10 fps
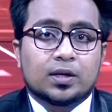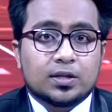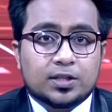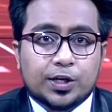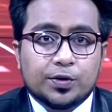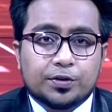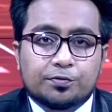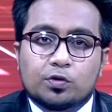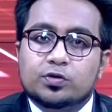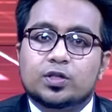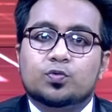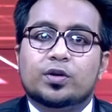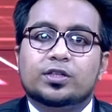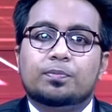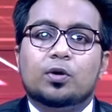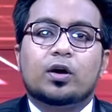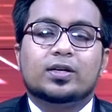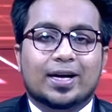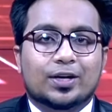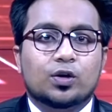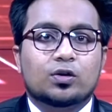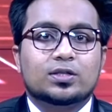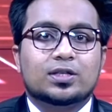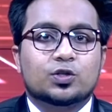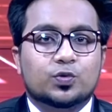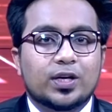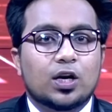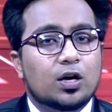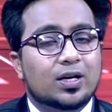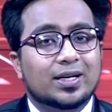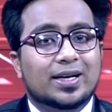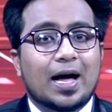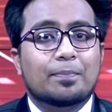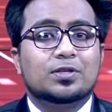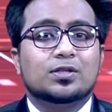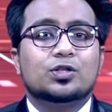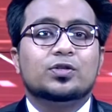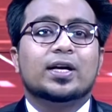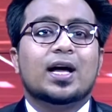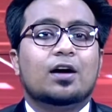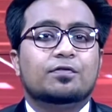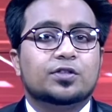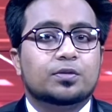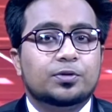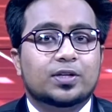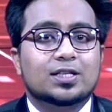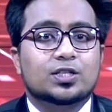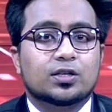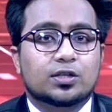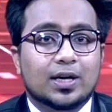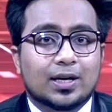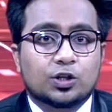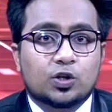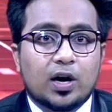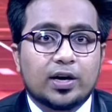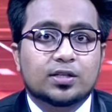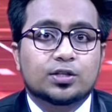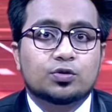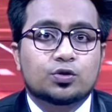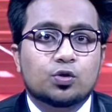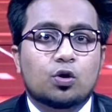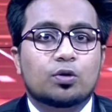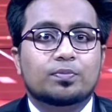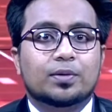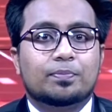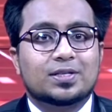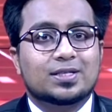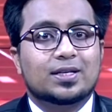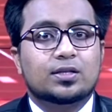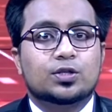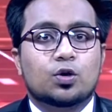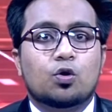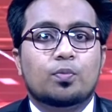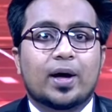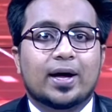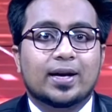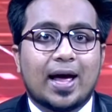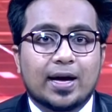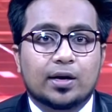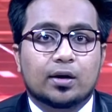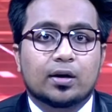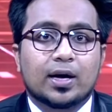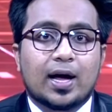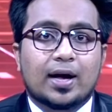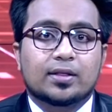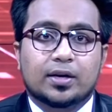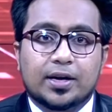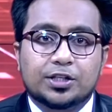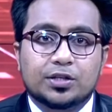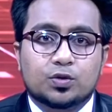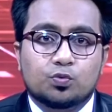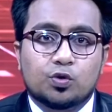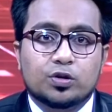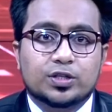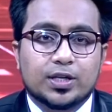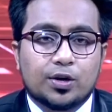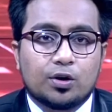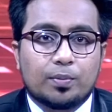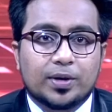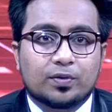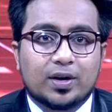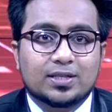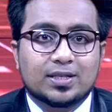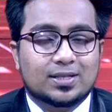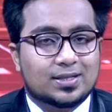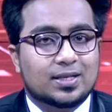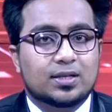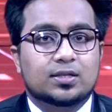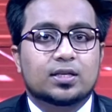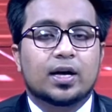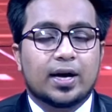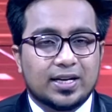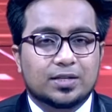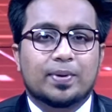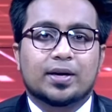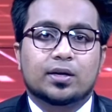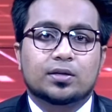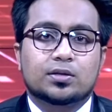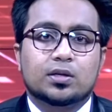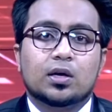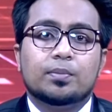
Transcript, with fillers: Security forces were deployed across the Sri Lankan capital today after protesters tried to storm the president's home in anger and the nation's worst economic crisis since independence.